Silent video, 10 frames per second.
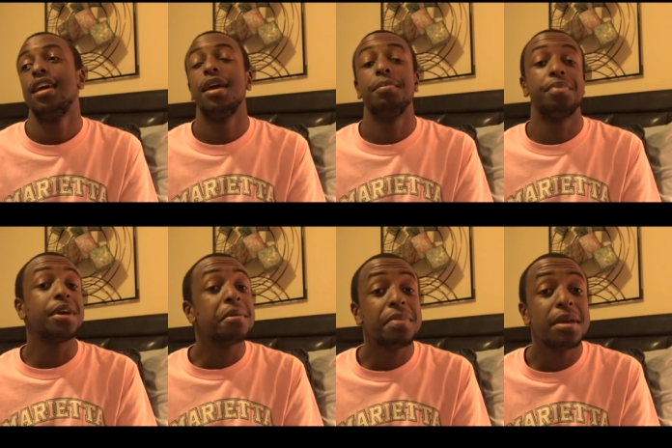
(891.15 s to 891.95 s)
and
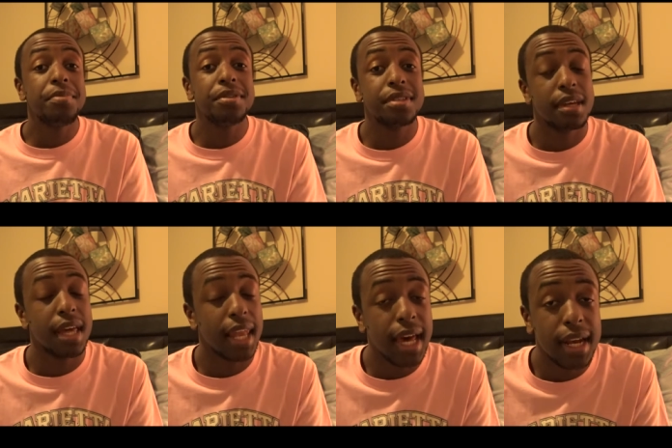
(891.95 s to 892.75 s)
bring people to
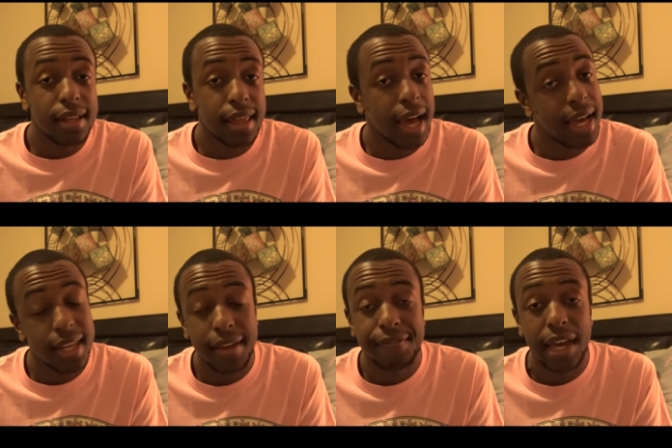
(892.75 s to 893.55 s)
Atlanta, the
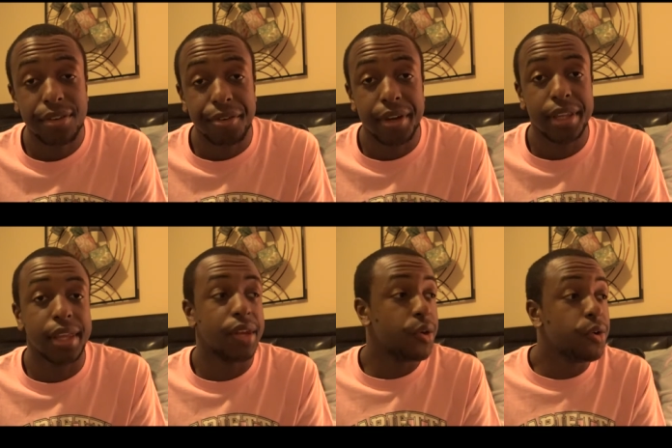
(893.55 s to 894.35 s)
Highlight Factory,
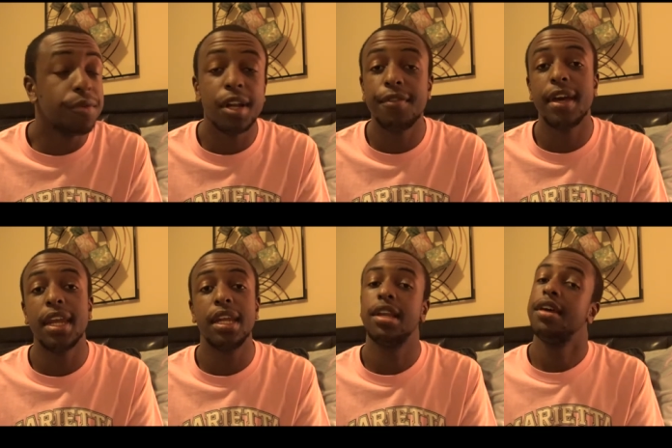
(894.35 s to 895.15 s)
the new
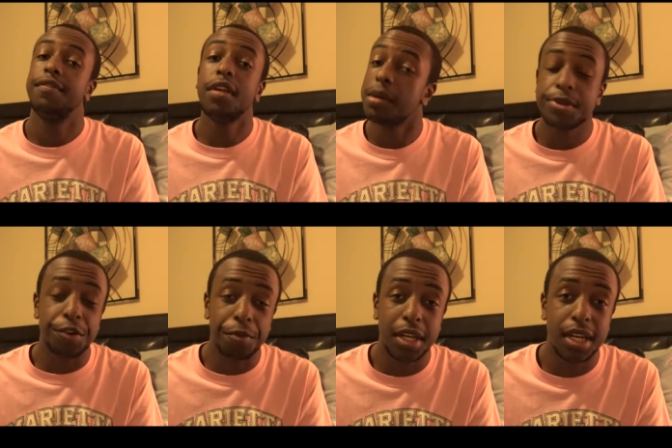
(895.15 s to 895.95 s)
renovated Phillips
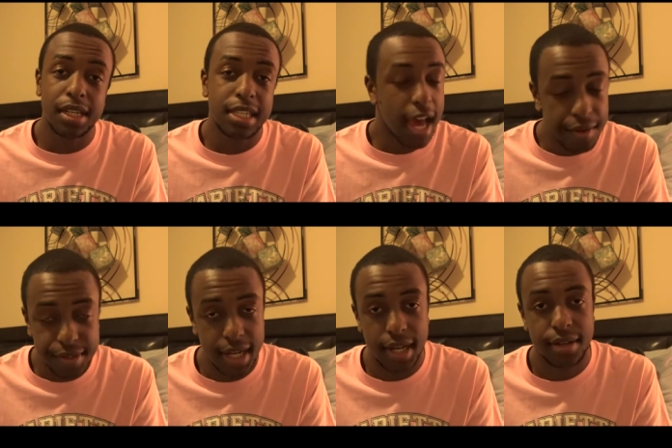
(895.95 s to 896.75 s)
Arena
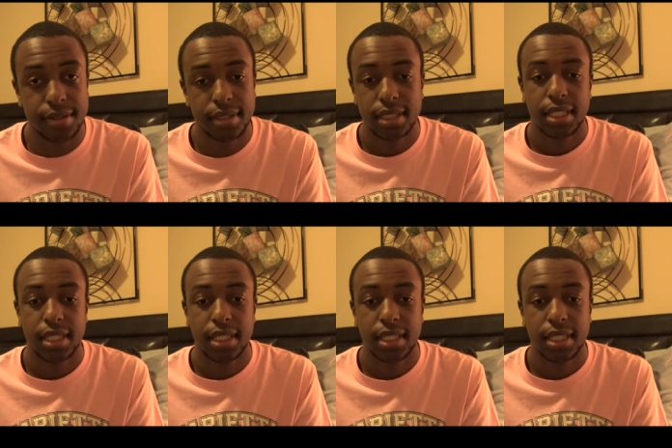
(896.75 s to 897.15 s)
downtown,